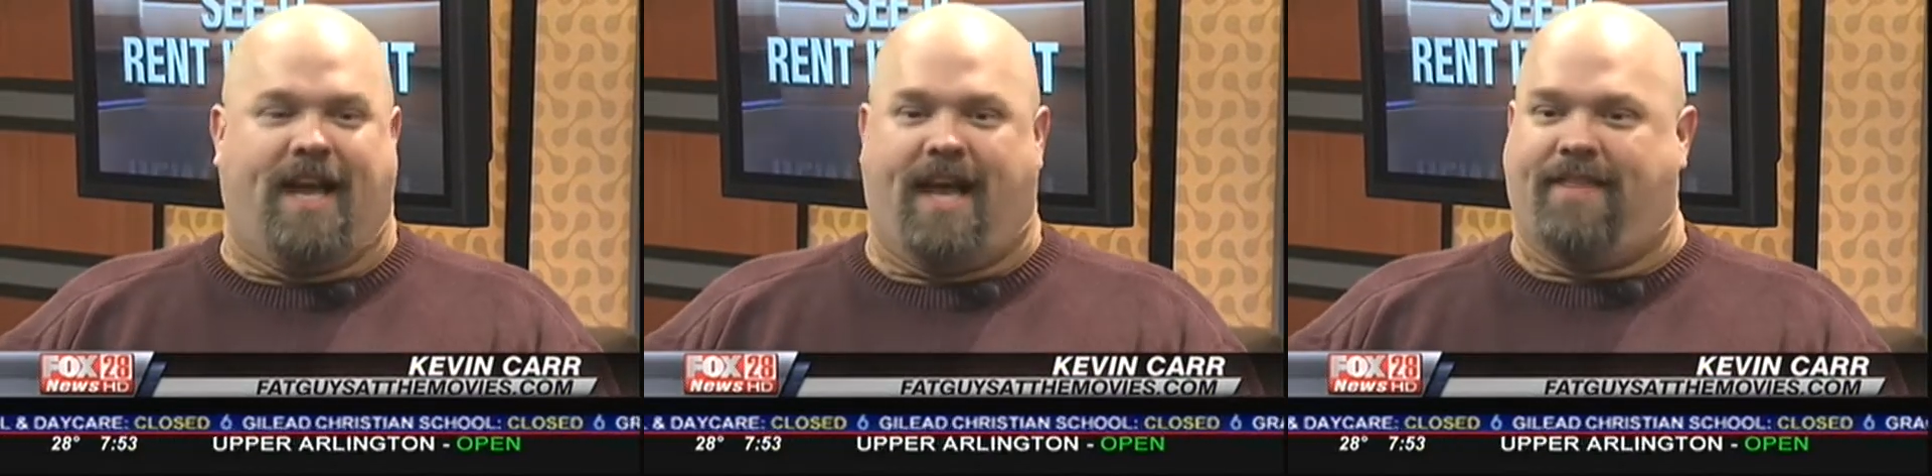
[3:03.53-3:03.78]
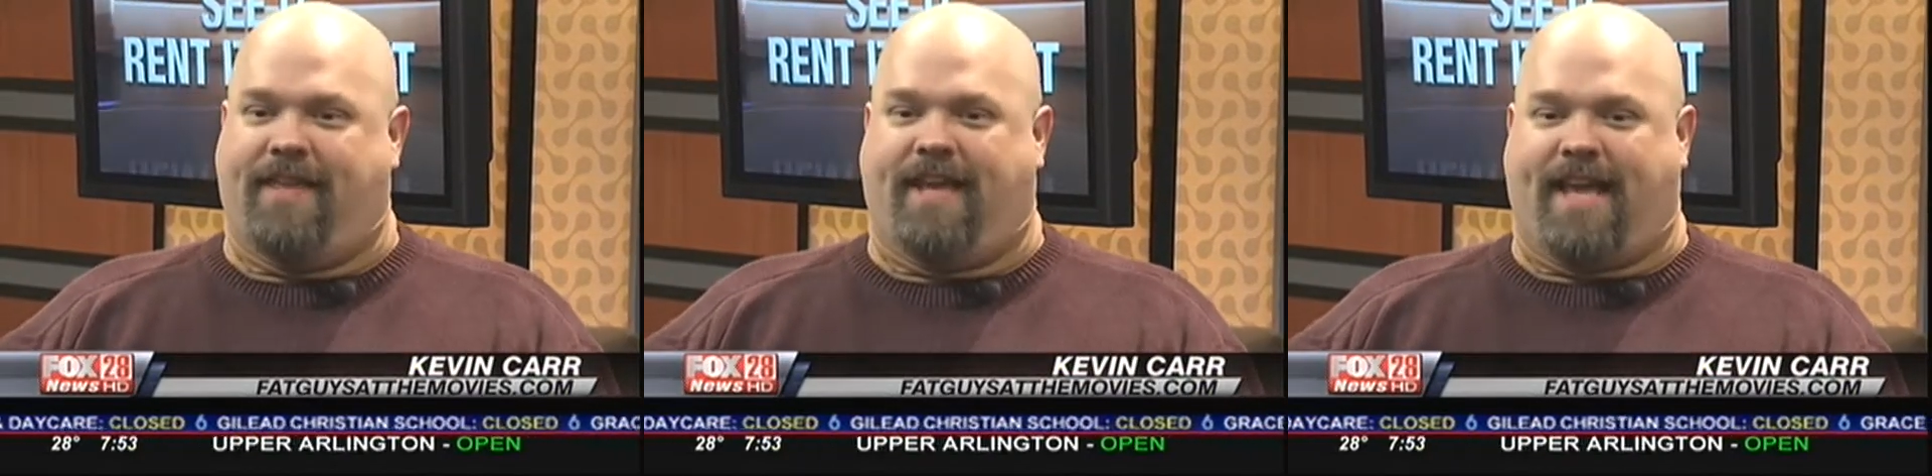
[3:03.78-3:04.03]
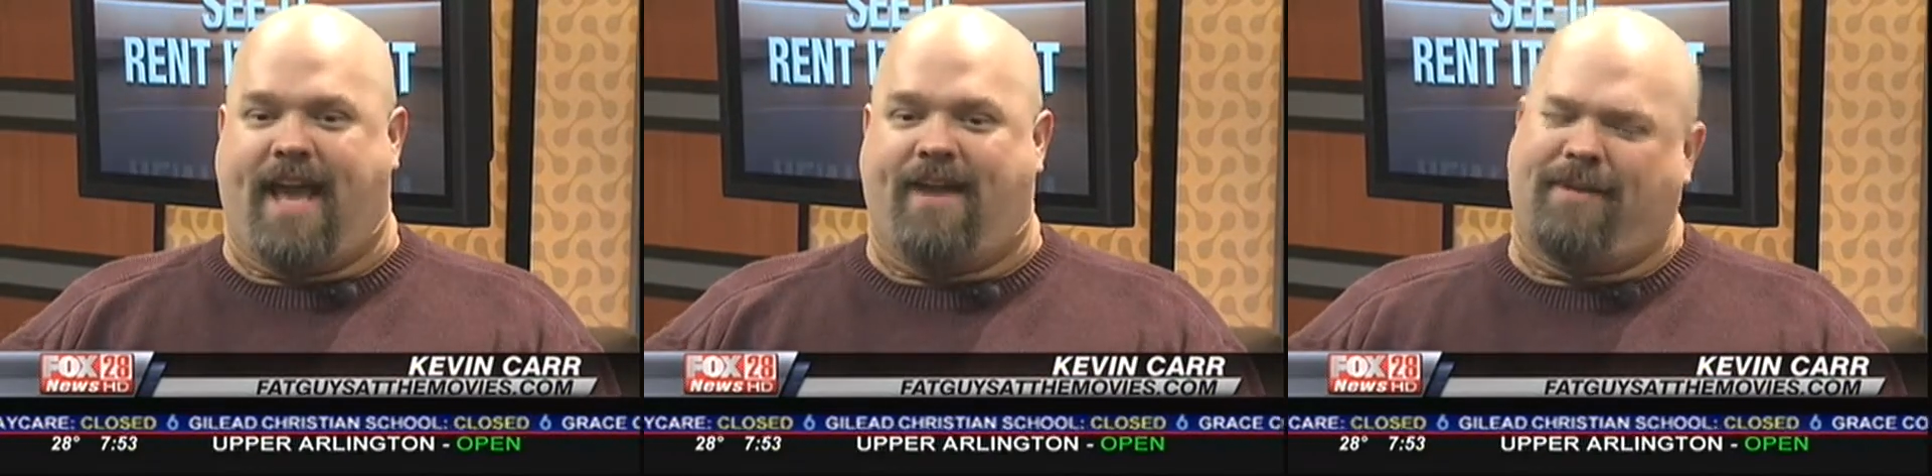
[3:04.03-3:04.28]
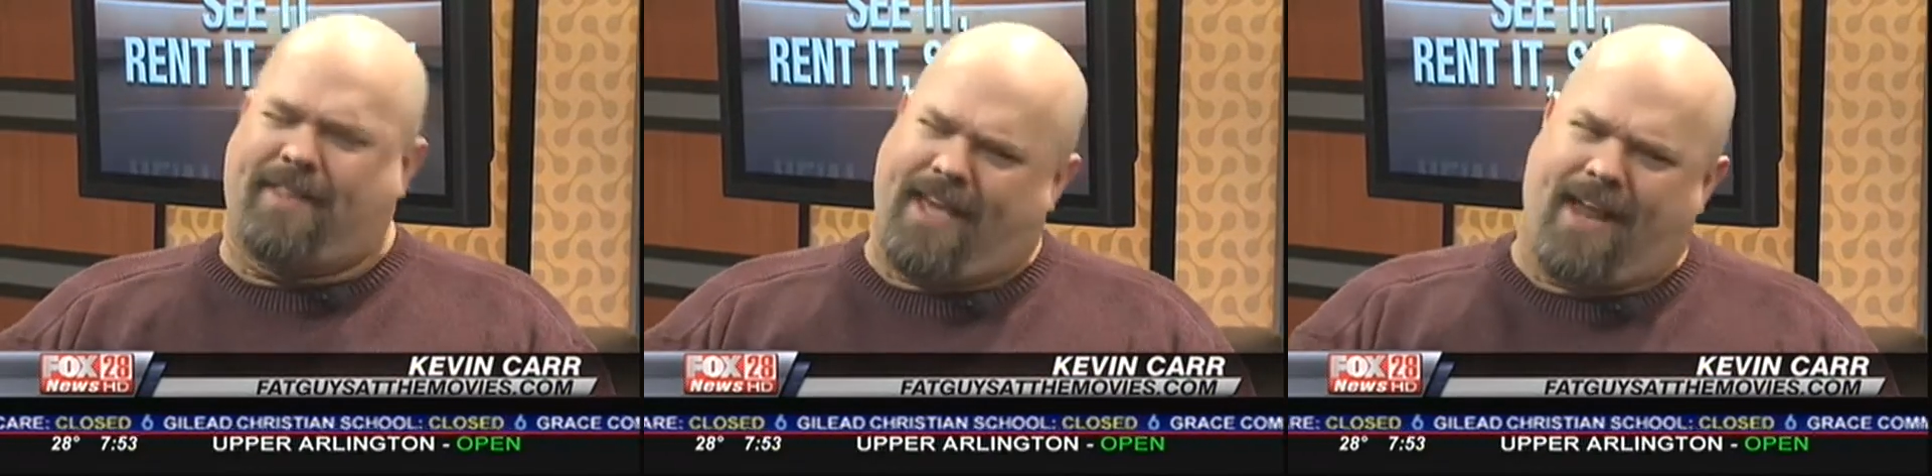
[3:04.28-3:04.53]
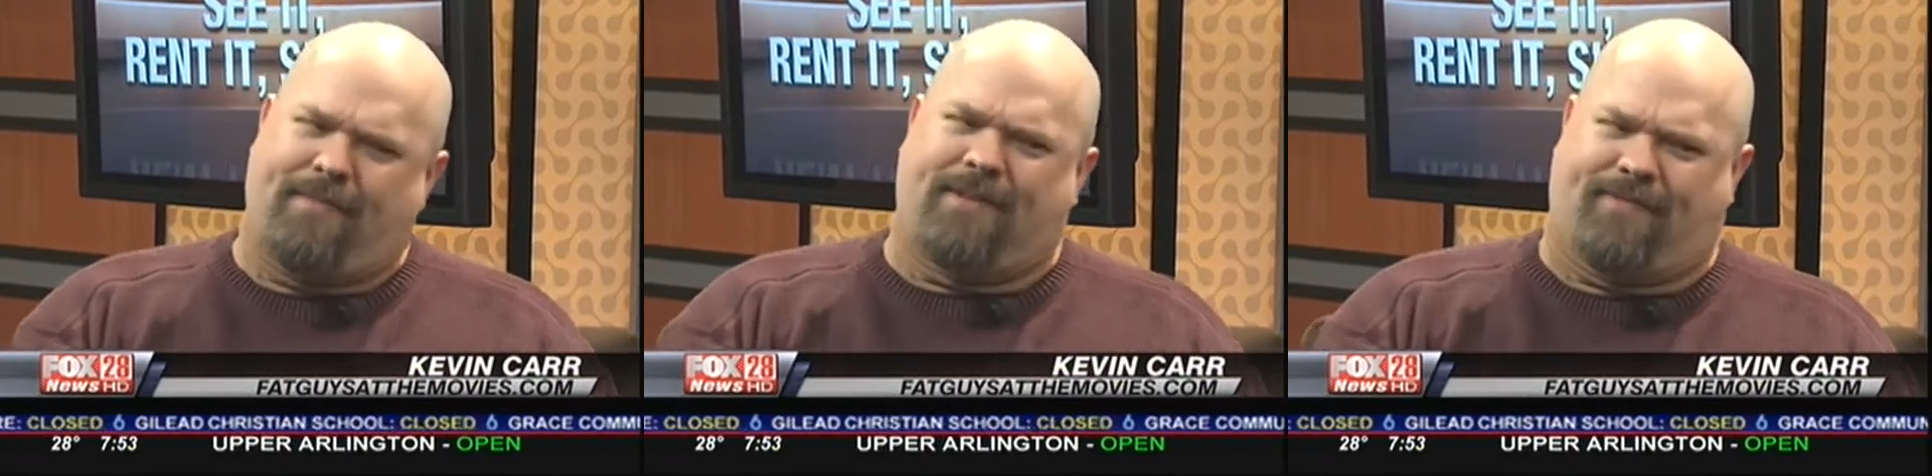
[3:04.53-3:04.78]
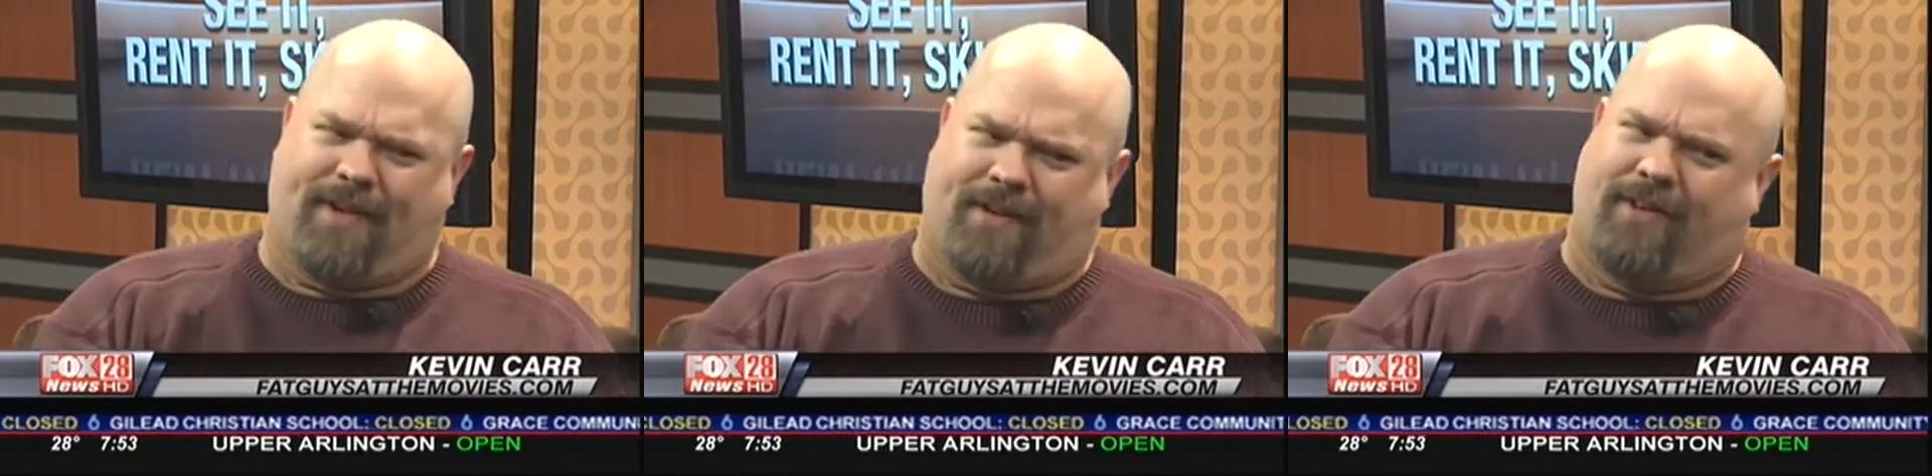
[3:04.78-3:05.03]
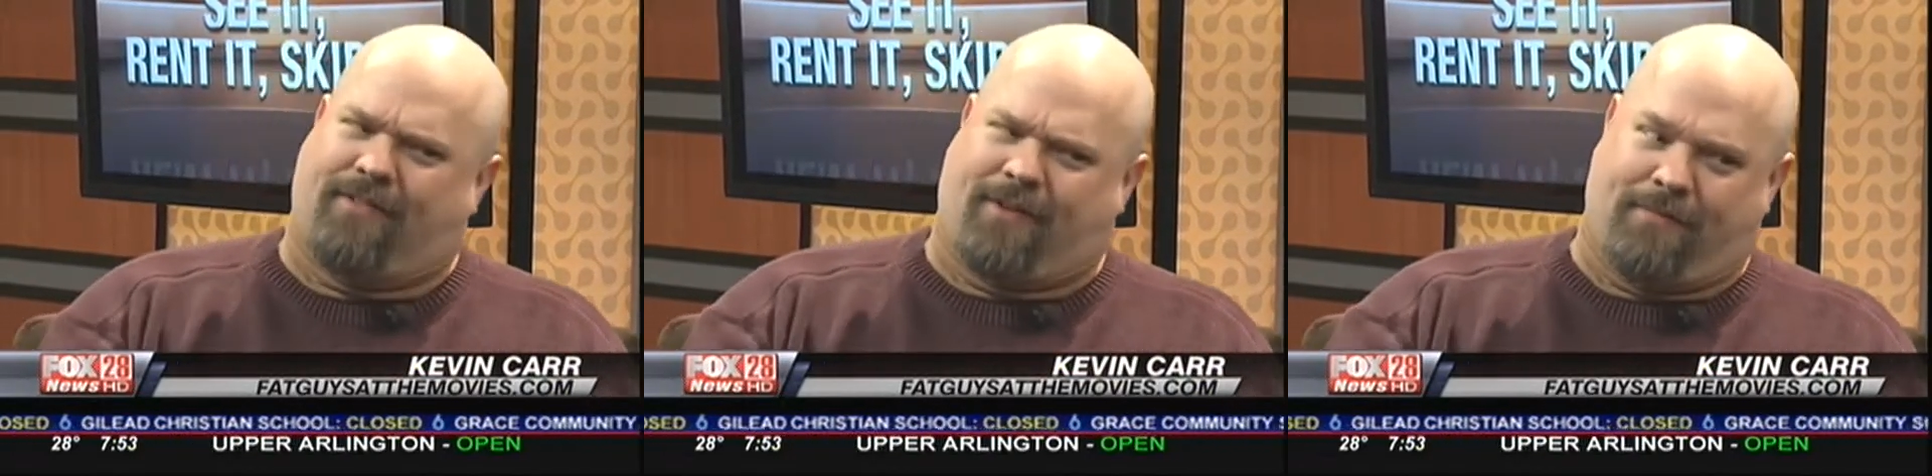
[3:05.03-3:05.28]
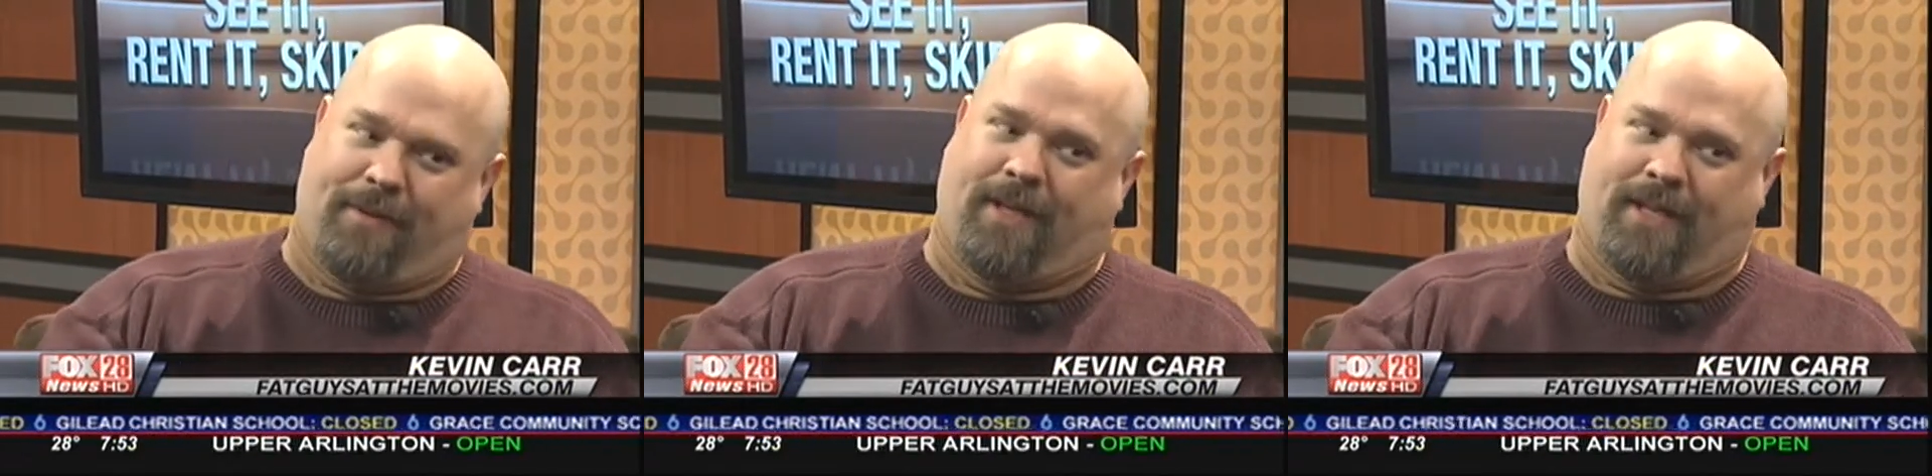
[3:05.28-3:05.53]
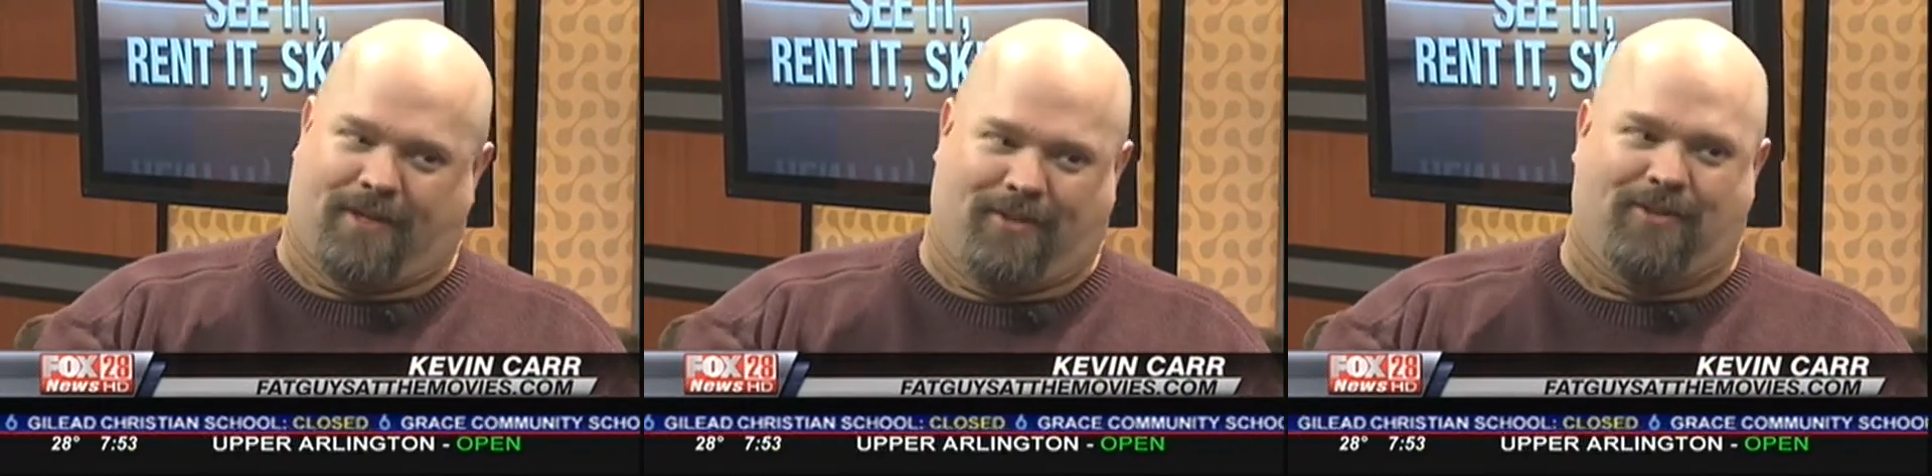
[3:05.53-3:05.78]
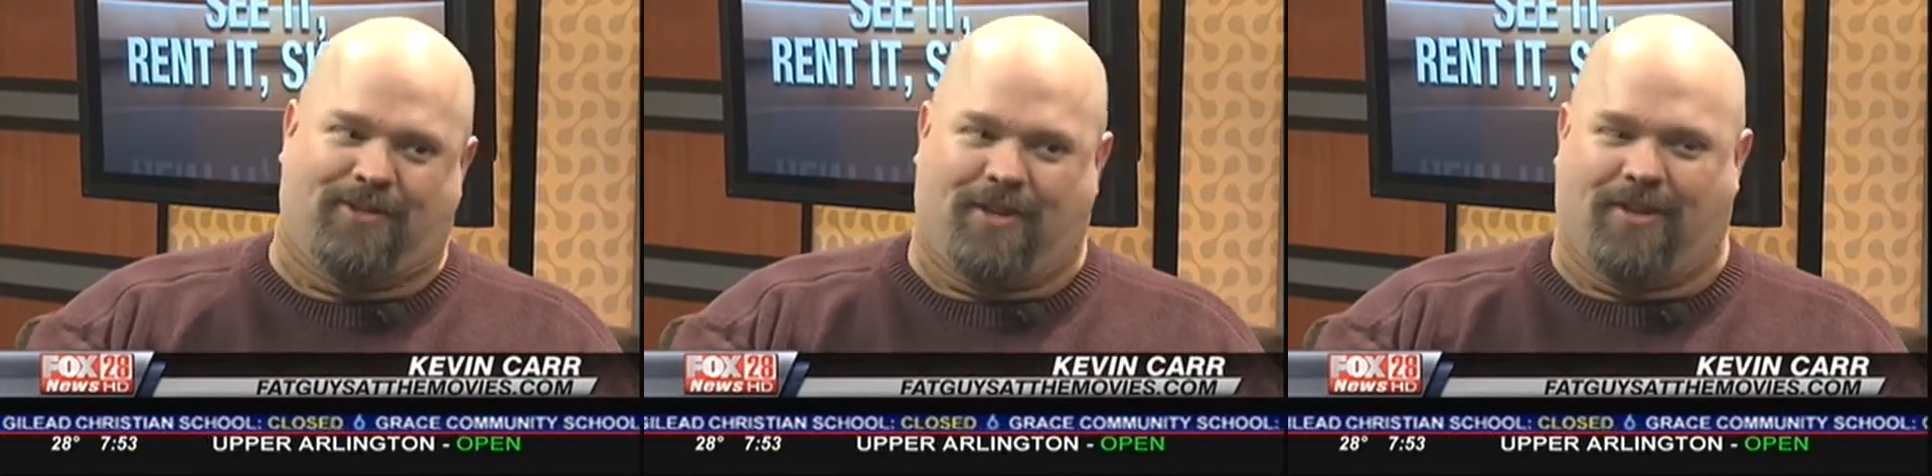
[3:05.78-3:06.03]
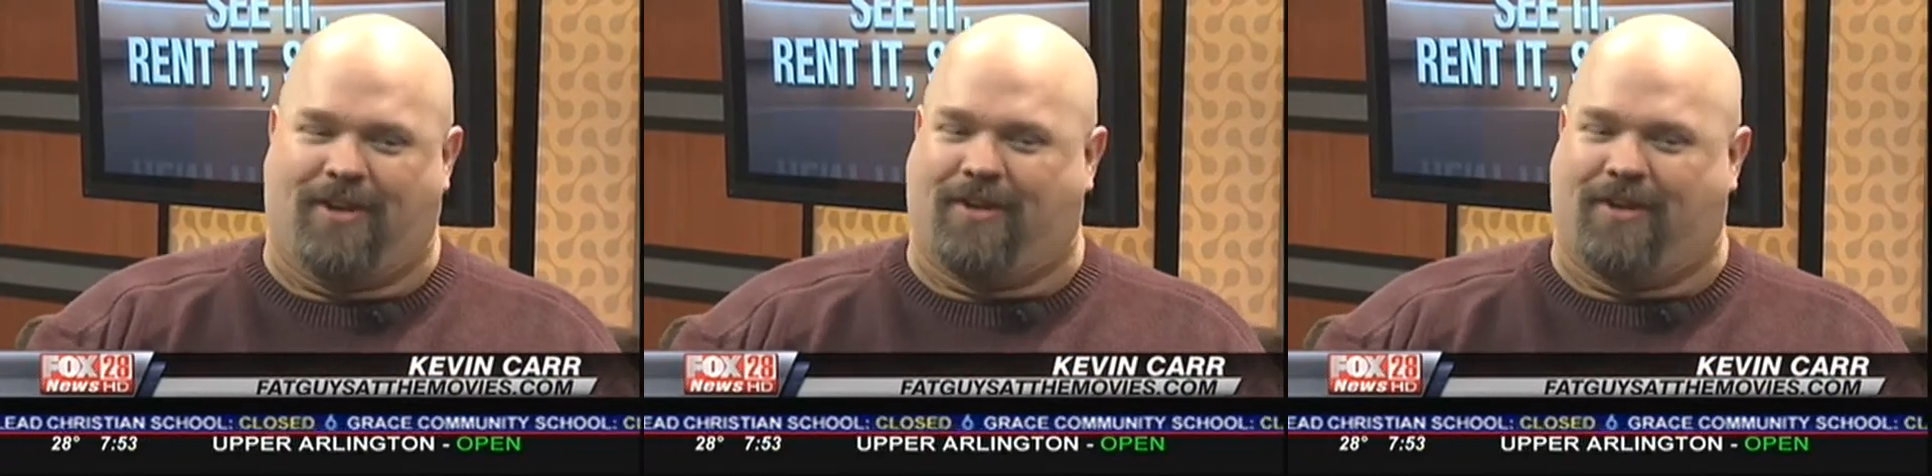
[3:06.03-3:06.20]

and the Academy, the Academy's fickle and very political, so yeah.